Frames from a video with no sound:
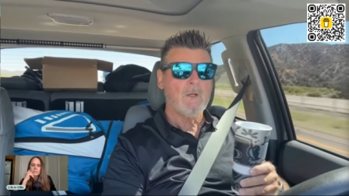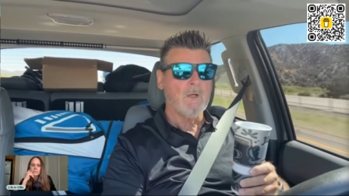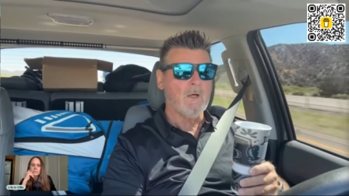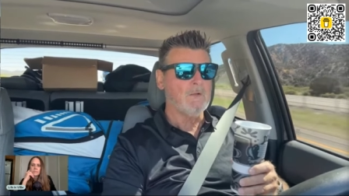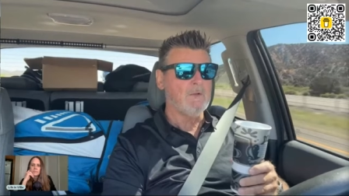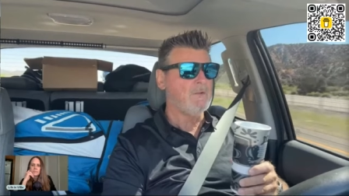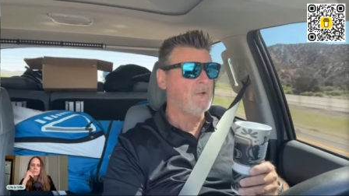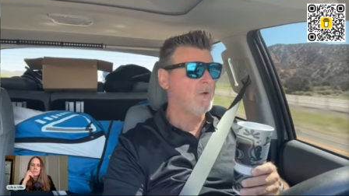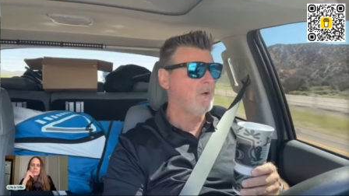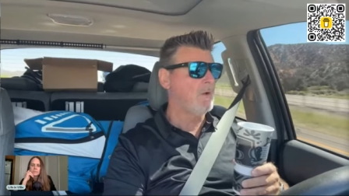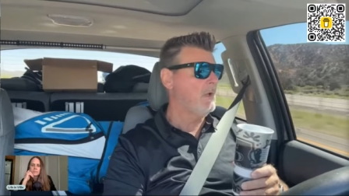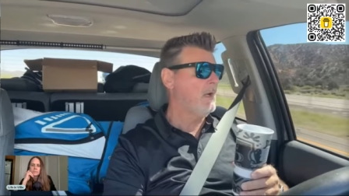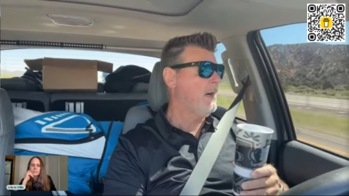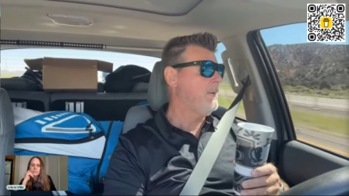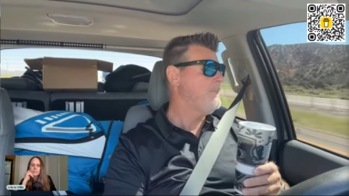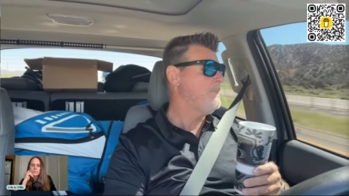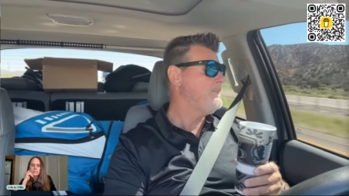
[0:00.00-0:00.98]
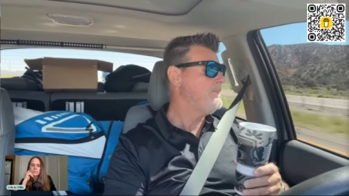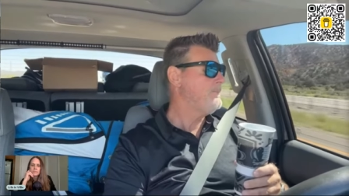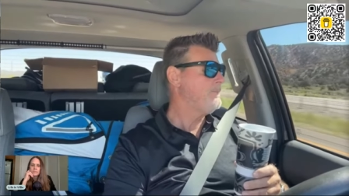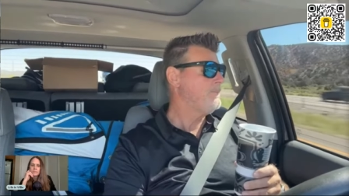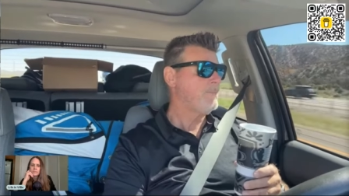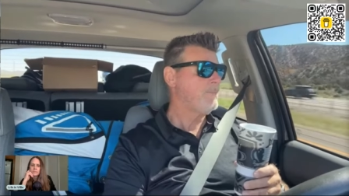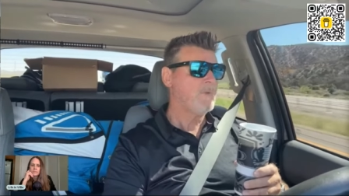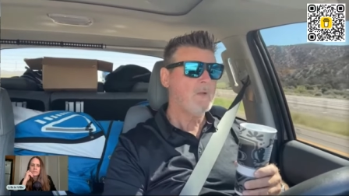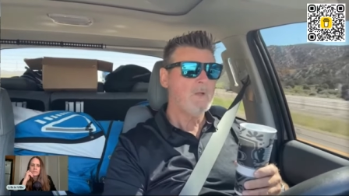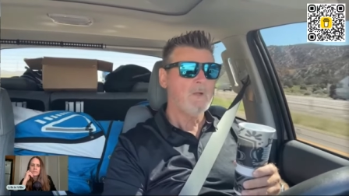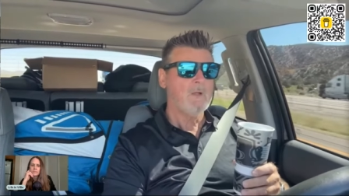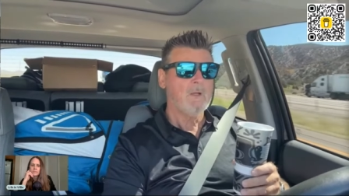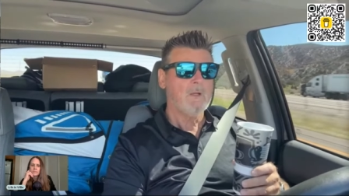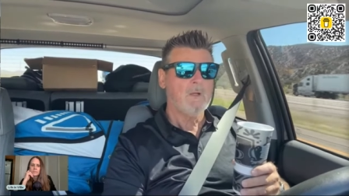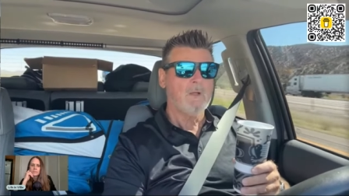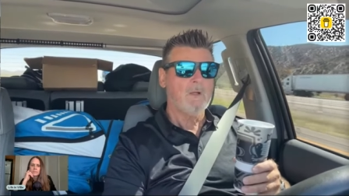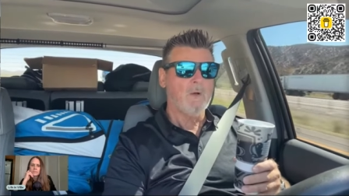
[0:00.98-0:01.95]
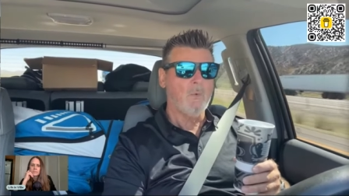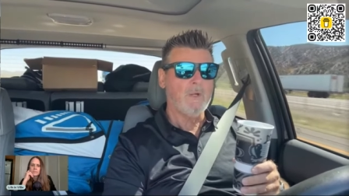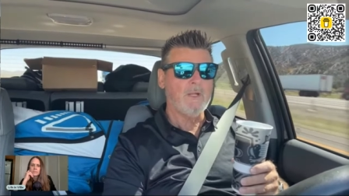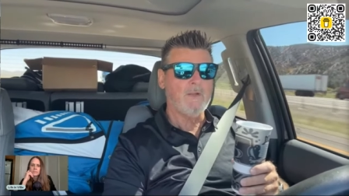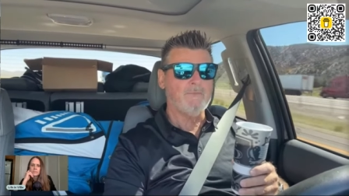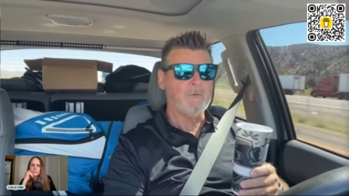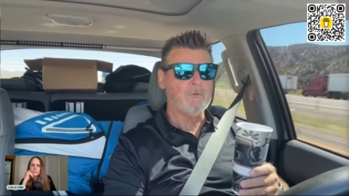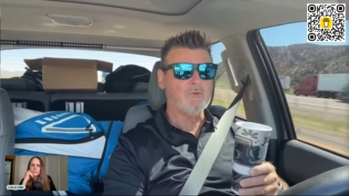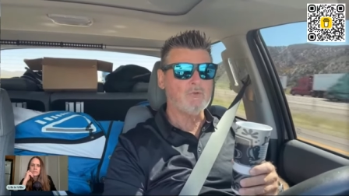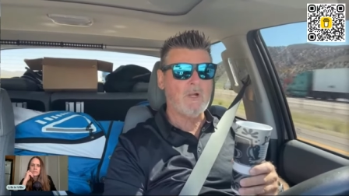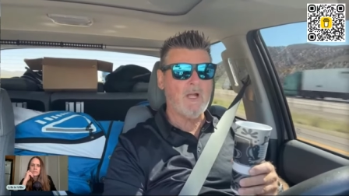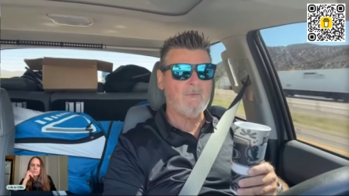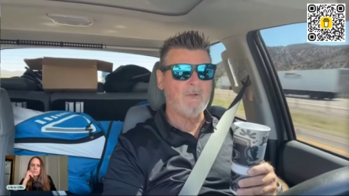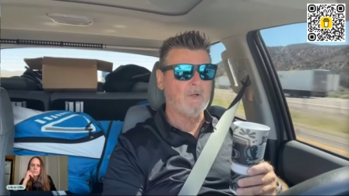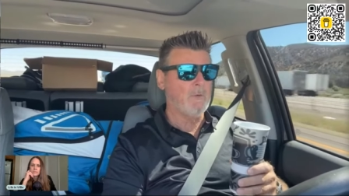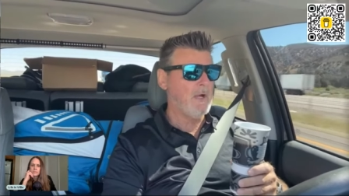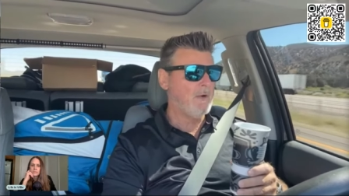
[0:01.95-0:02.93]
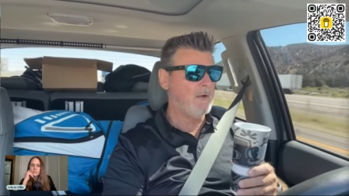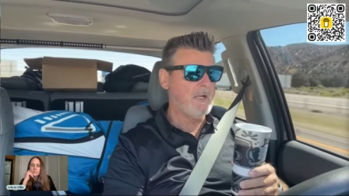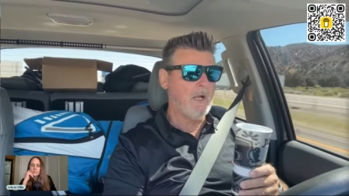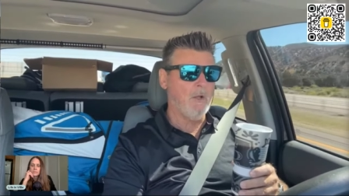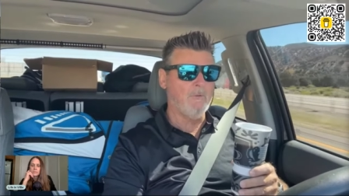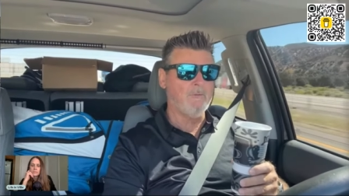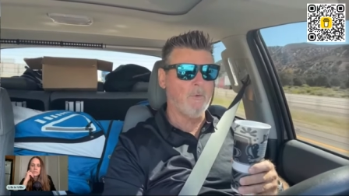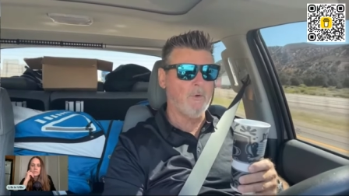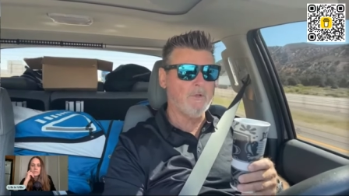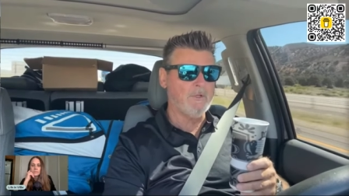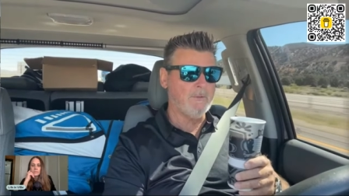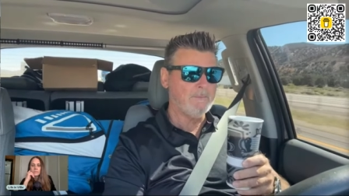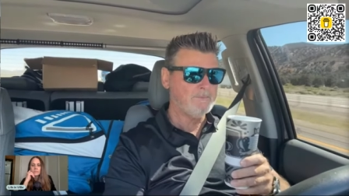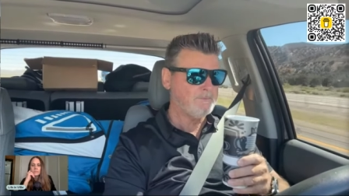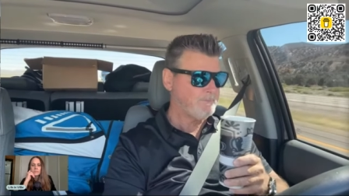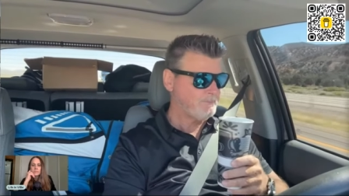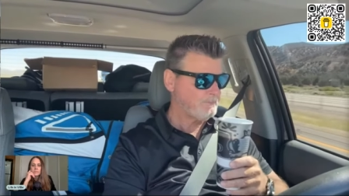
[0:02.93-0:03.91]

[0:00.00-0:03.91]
until um, we get through traveling around California.